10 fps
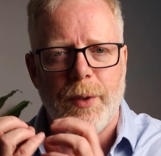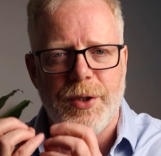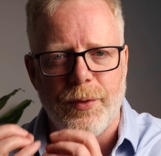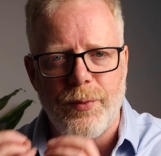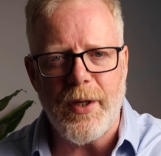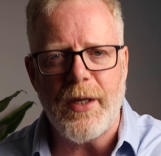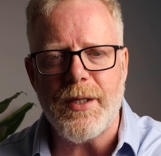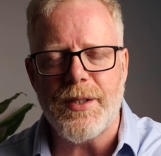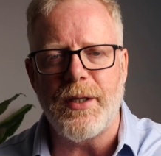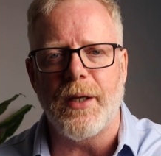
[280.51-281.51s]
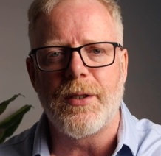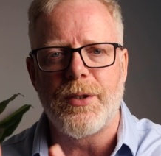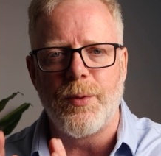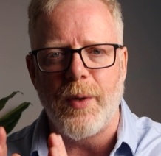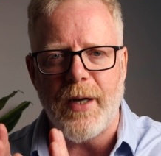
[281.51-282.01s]
We should really stick
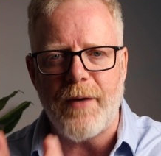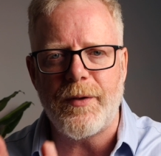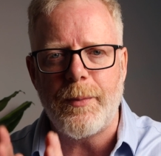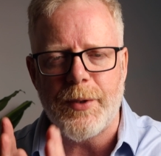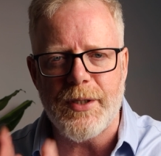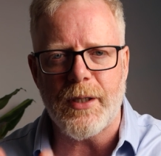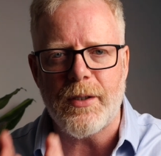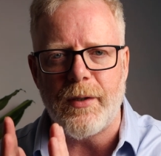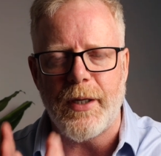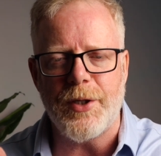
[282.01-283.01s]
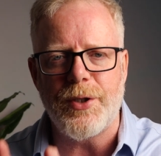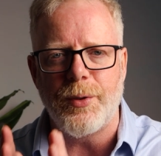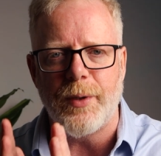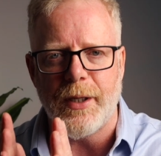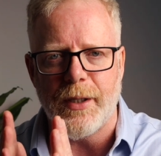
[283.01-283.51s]
to whatever particular
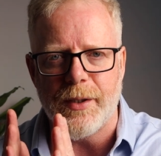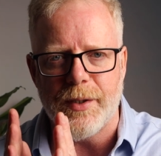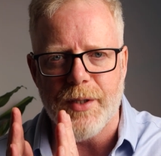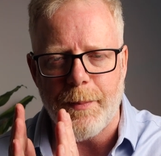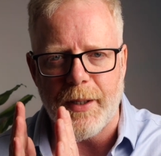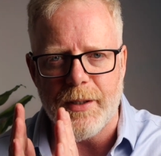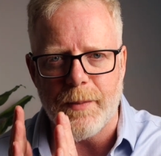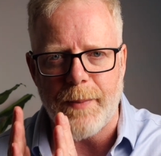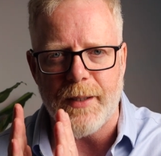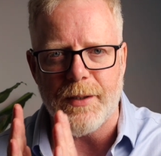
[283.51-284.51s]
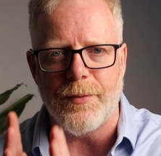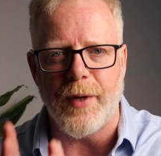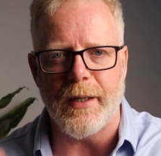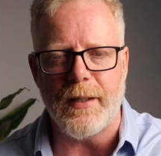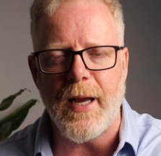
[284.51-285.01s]
issue is being debated right